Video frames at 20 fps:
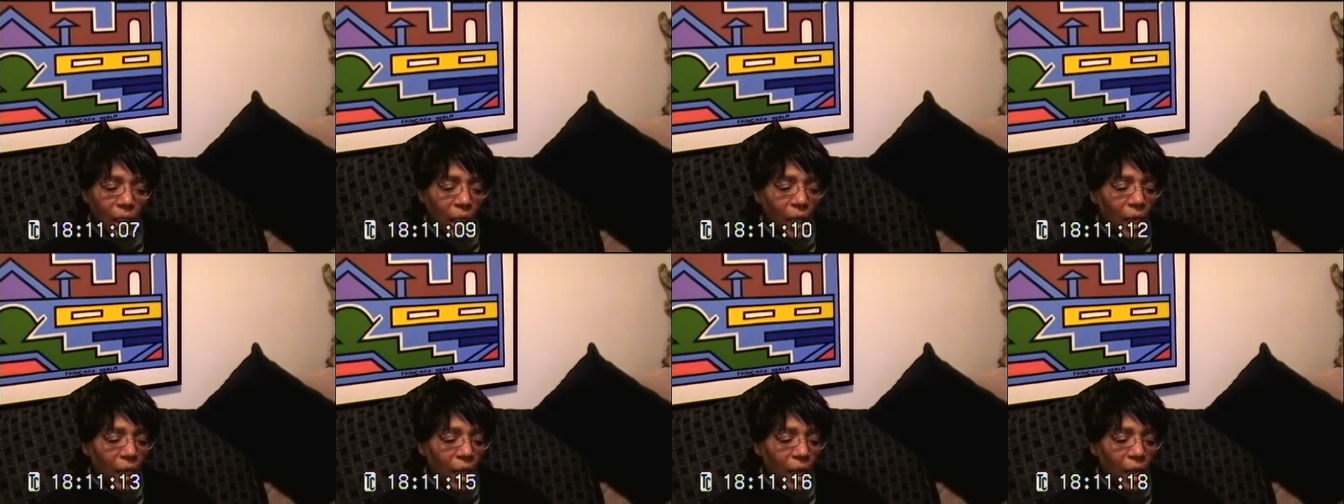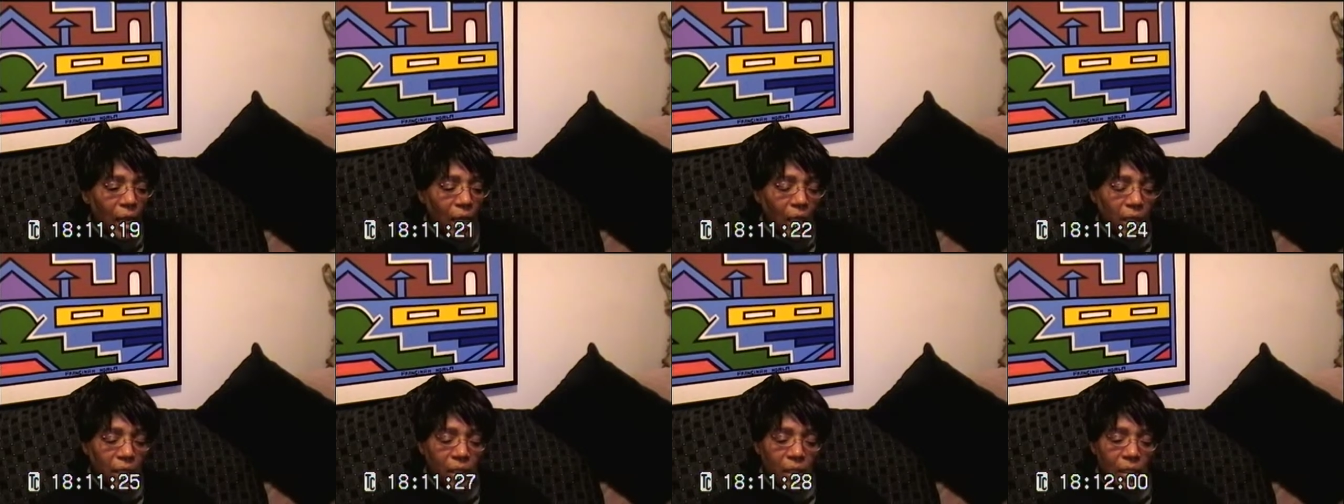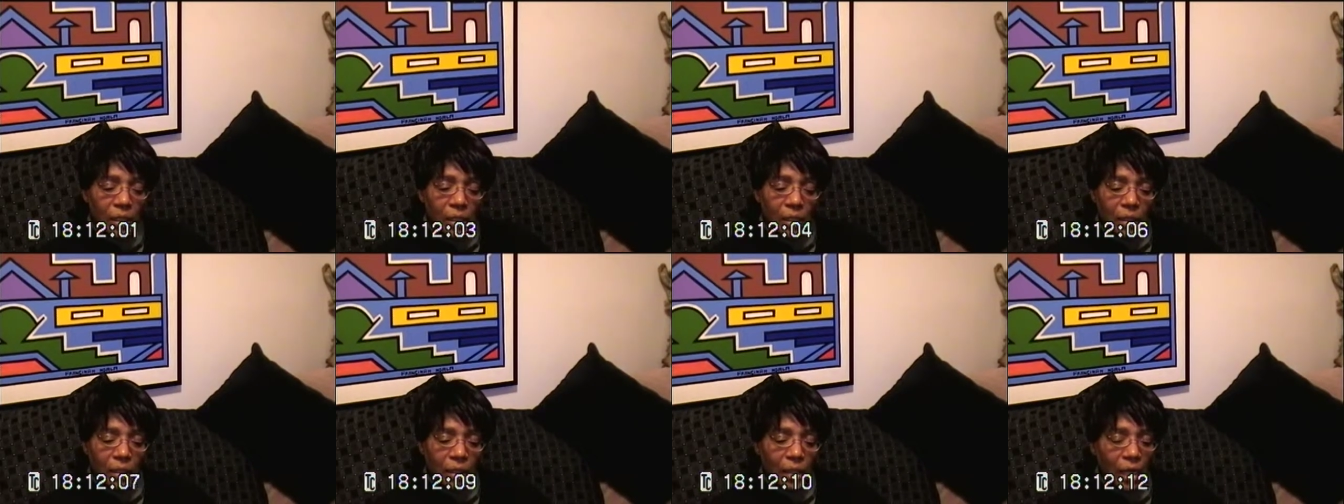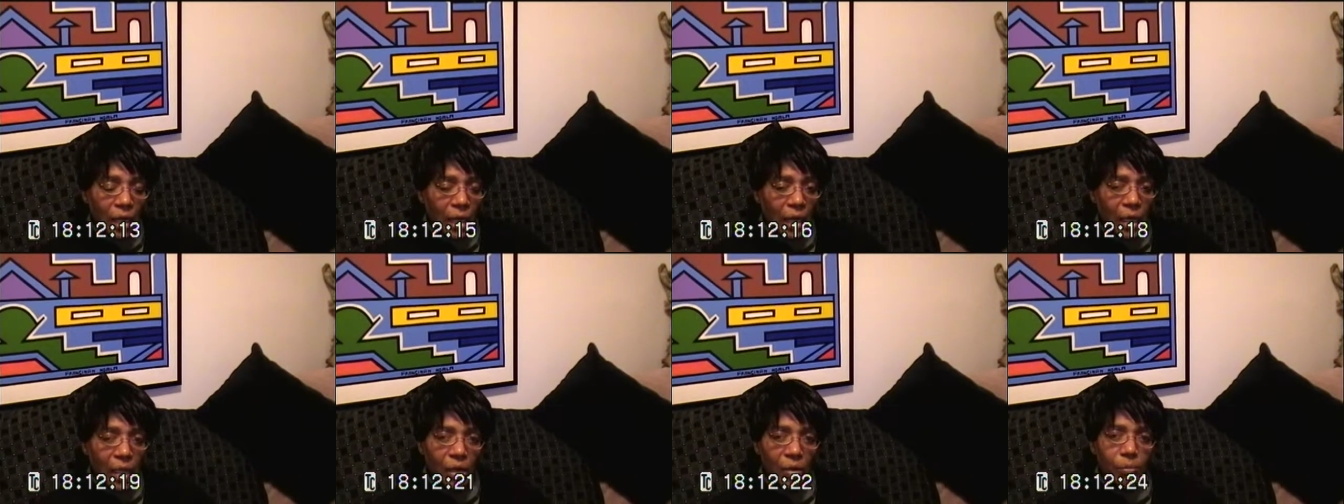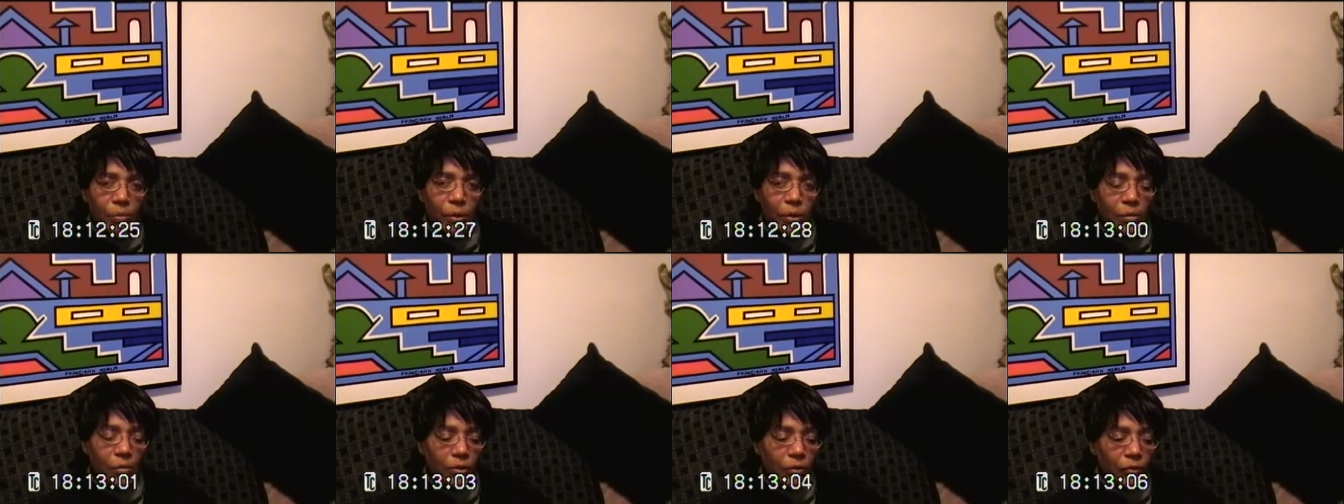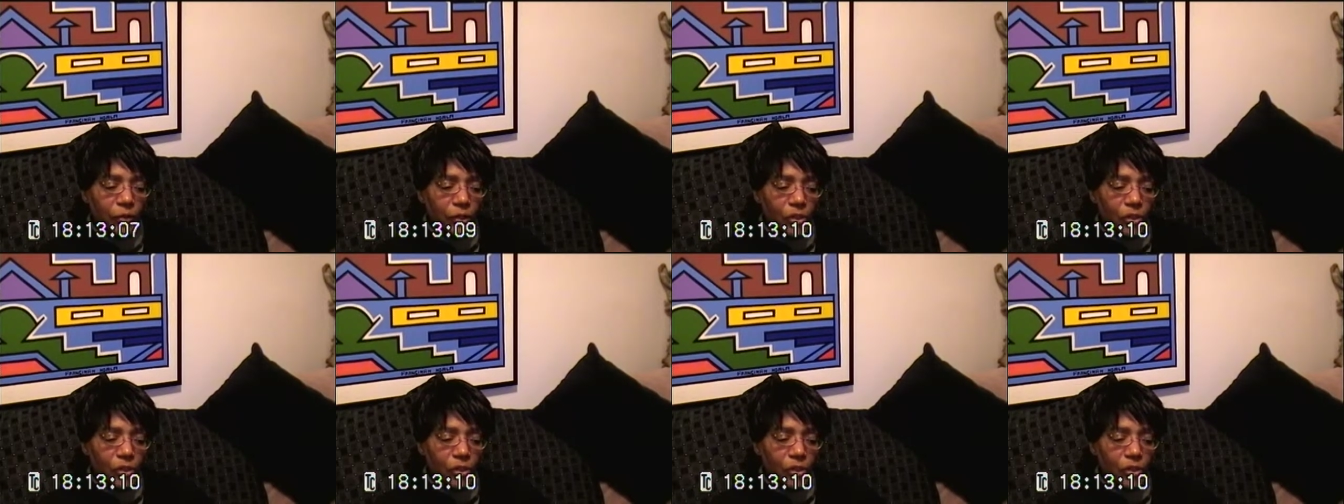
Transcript: And uh, God help him if